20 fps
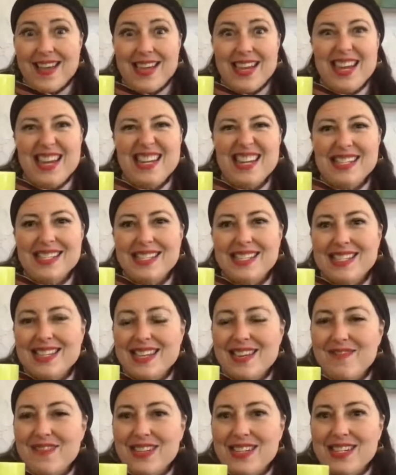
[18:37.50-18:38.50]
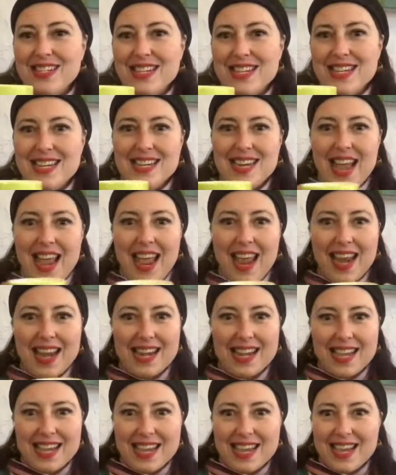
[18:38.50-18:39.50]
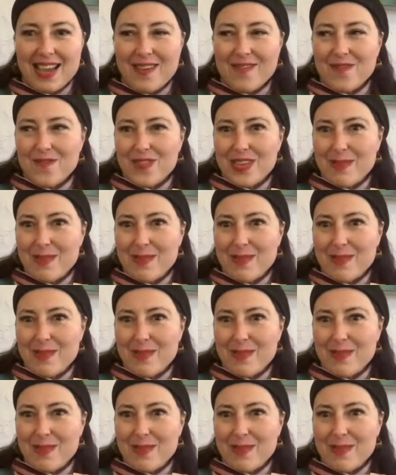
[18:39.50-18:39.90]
He doesn't even need any